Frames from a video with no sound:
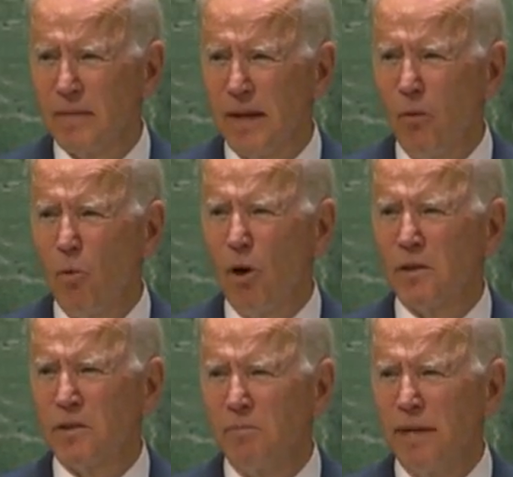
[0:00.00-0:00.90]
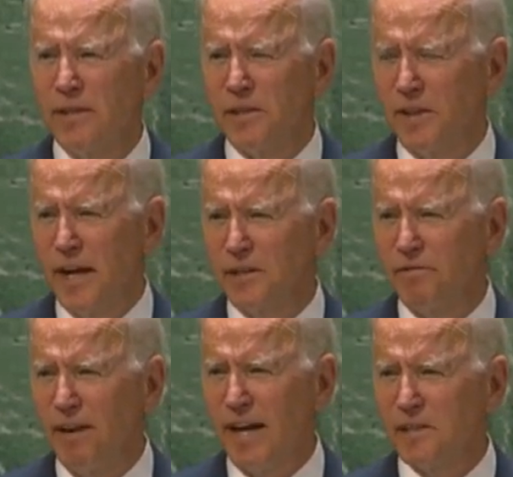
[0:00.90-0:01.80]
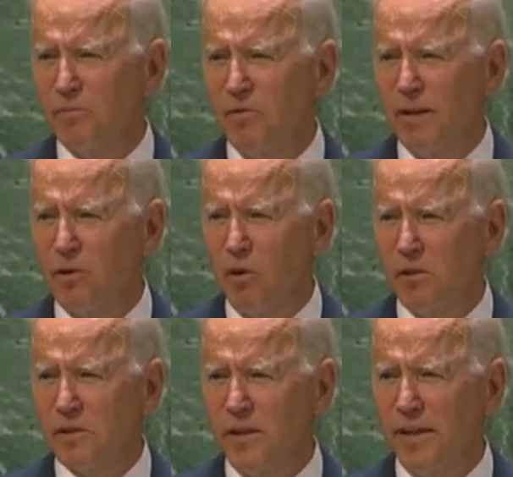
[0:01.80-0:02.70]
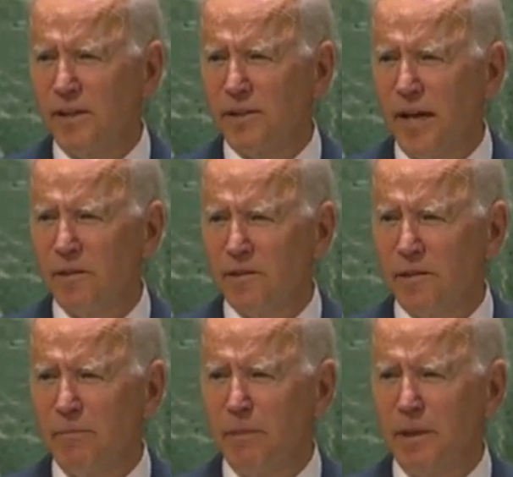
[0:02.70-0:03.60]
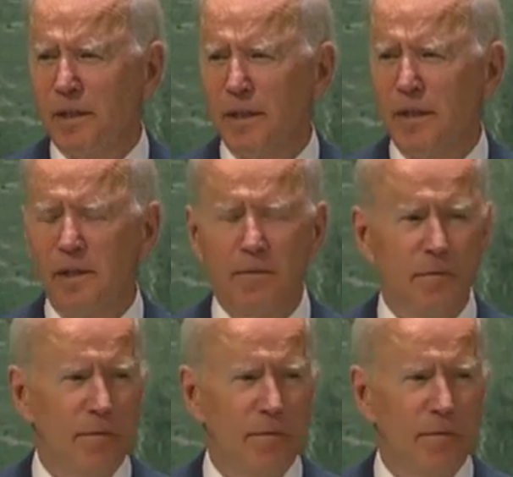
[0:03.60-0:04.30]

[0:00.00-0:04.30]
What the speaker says: and work to meet today's fast-moving, cross-cutting challenges, let me be clear.